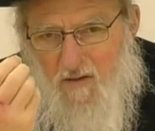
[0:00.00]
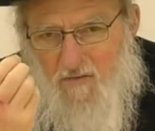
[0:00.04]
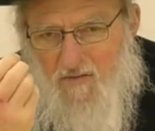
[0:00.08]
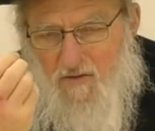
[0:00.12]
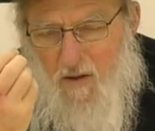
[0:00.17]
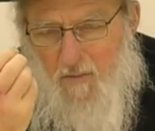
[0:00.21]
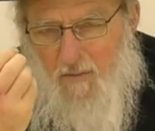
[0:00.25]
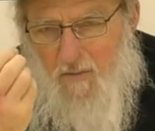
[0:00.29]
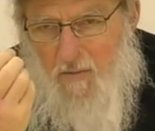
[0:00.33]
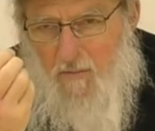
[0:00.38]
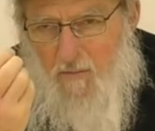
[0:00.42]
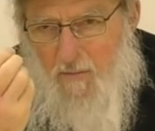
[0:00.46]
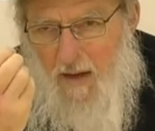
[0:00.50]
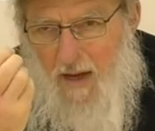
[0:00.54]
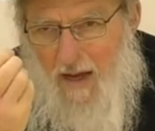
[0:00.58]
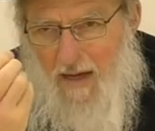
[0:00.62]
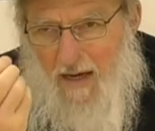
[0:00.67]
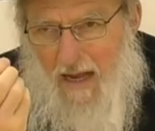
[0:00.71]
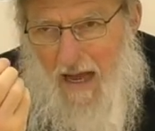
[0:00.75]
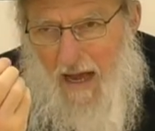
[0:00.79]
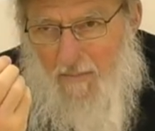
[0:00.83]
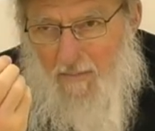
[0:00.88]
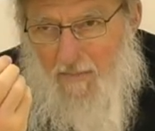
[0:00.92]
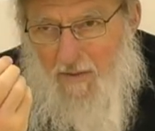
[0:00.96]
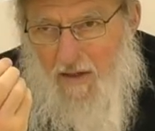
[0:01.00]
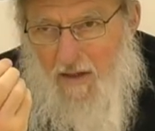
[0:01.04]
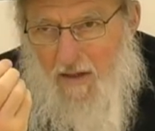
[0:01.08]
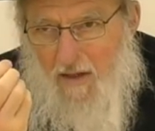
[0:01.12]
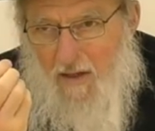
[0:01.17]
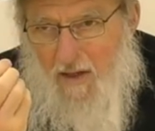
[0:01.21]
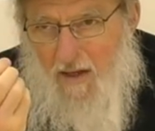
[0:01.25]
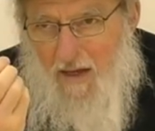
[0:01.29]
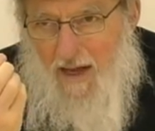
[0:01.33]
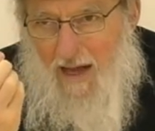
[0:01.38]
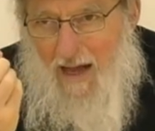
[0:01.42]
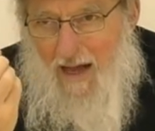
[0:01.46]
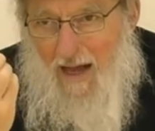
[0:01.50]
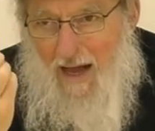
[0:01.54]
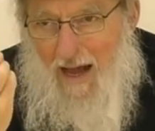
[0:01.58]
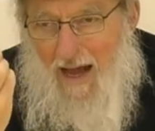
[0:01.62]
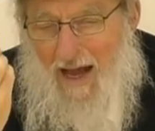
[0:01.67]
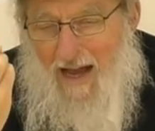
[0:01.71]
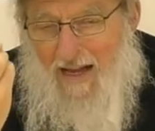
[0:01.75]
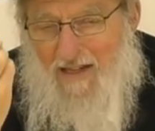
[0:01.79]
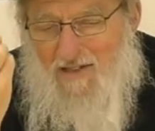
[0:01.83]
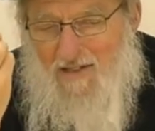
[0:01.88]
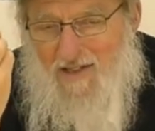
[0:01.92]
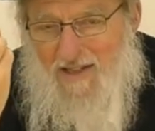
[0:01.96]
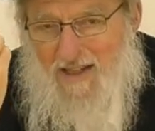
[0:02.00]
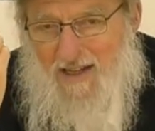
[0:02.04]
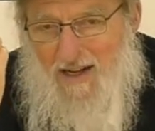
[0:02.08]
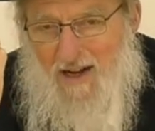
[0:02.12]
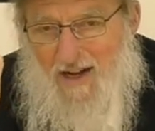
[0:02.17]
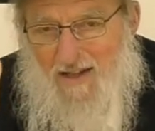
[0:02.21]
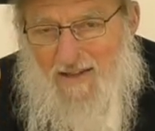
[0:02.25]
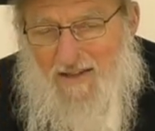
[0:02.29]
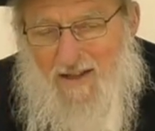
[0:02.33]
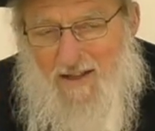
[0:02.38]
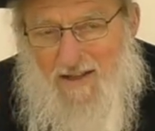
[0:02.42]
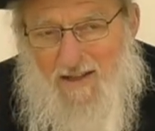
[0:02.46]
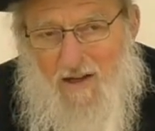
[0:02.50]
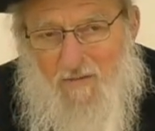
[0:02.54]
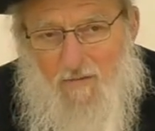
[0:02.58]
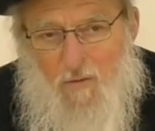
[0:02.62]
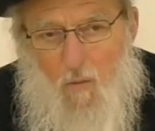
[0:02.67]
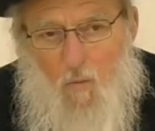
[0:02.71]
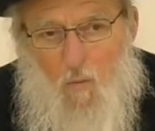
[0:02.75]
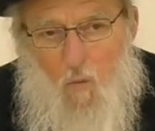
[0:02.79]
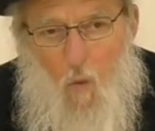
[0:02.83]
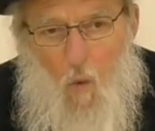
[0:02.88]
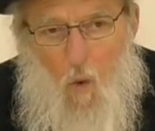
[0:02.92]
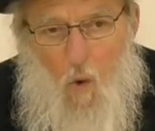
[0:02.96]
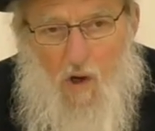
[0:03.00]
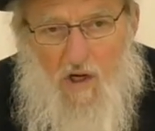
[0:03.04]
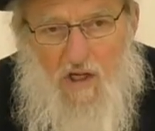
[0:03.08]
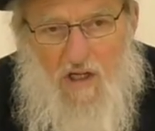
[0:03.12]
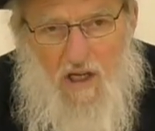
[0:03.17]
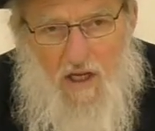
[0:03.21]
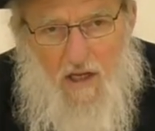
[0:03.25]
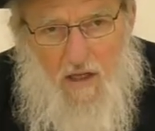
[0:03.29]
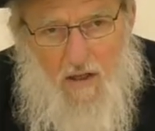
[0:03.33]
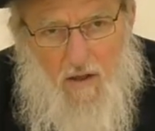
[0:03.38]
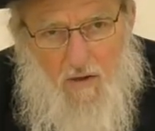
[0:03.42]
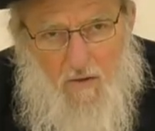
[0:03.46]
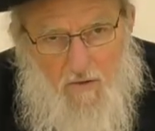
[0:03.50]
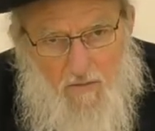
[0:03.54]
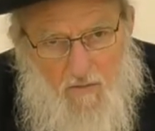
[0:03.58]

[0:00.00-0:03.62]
of something bad happening has the content of a warning.